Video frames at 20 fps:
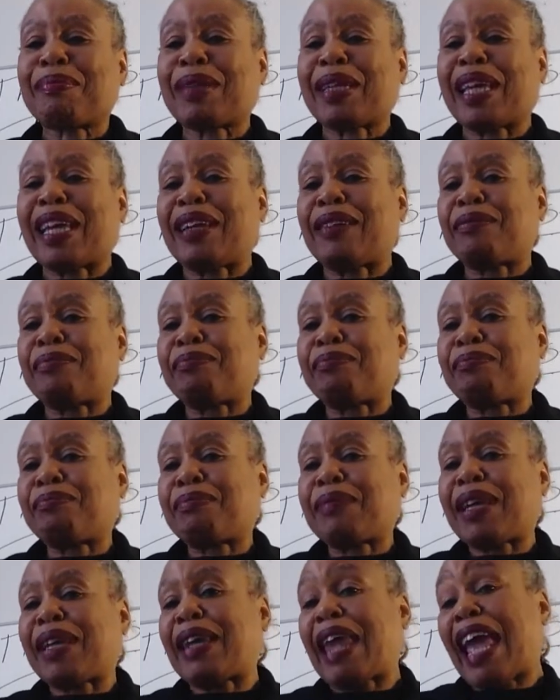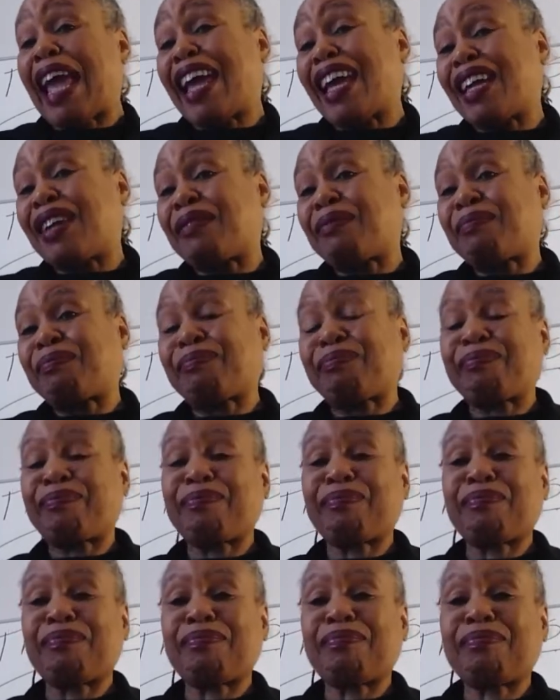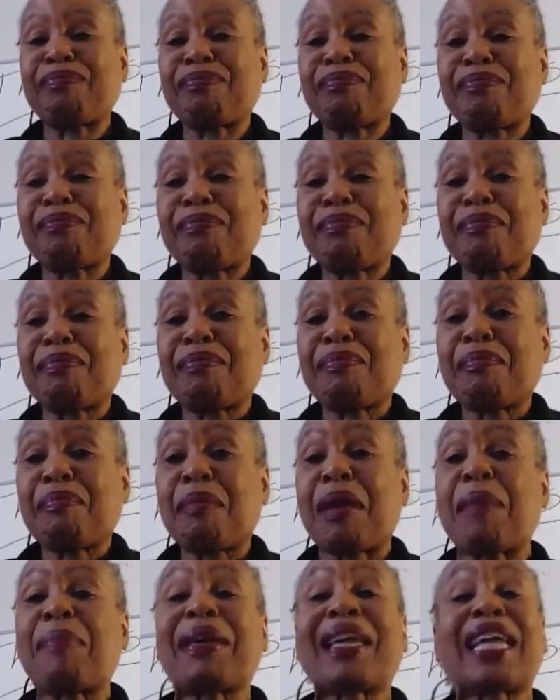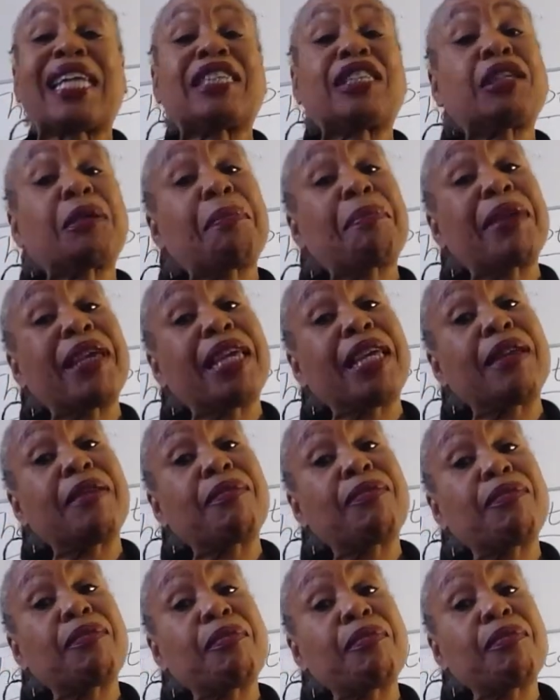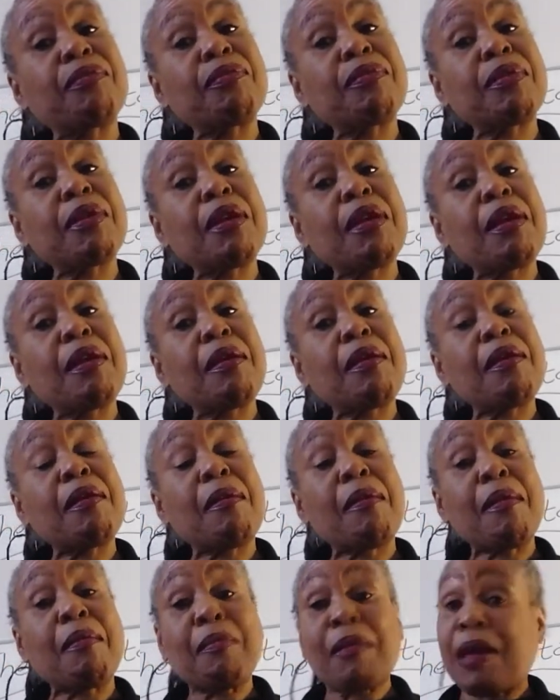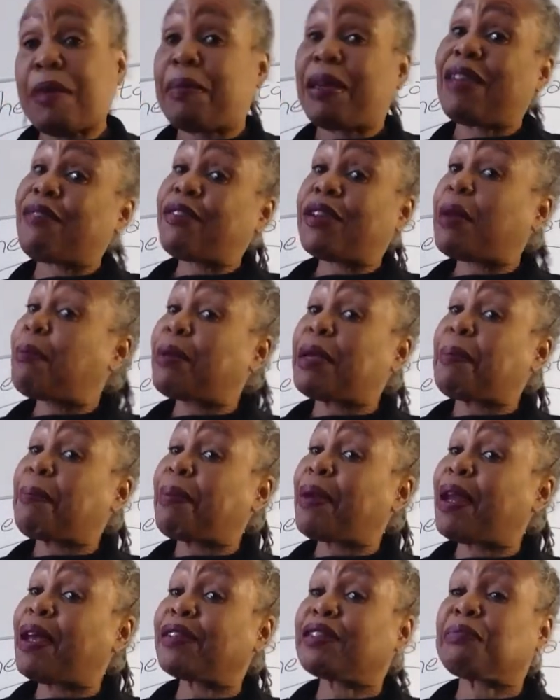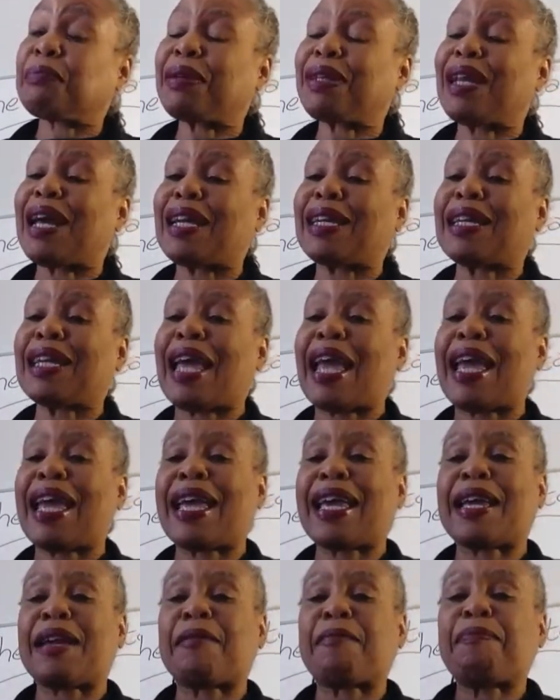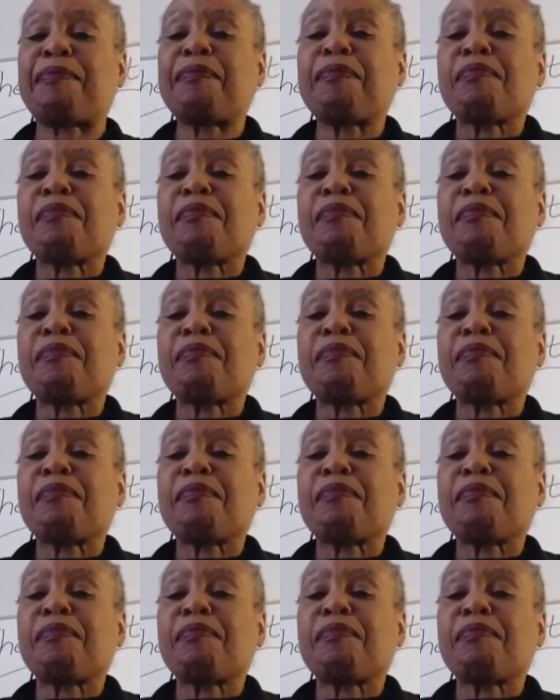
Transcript: get an A. Maybe it gets a B, maybe even a B plus, but not an A.